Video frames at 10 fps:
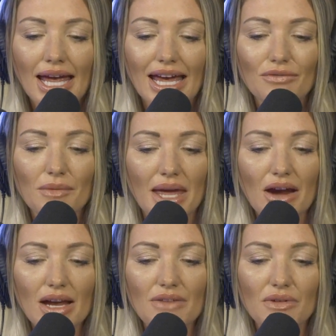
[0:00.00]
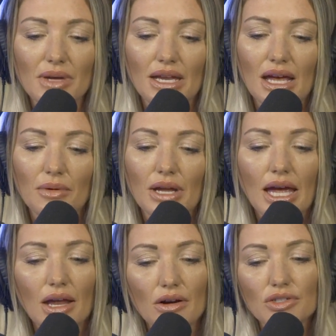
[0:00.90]
And from there, even being able to
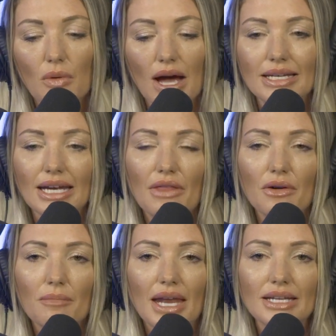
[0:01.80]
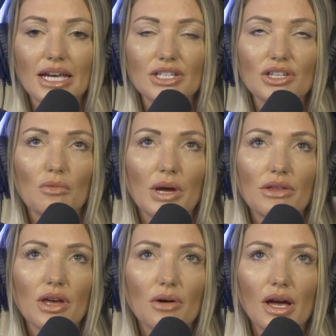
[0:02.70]
intertwine together meditation
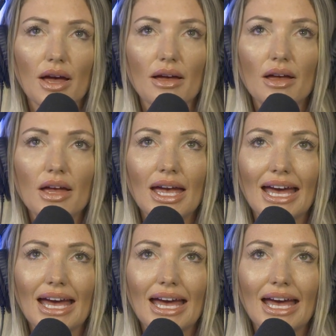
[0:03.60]
with yoga.